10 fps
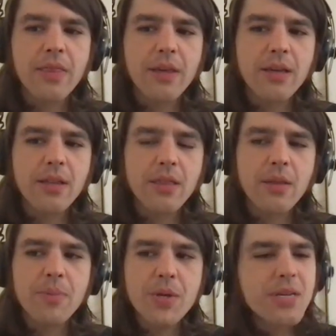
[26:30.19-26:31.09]
think the
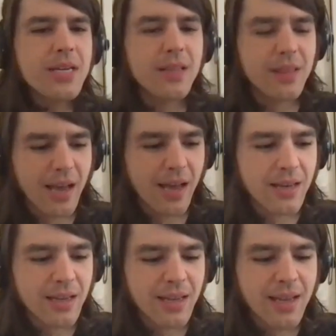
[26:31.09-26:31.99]
beauty in that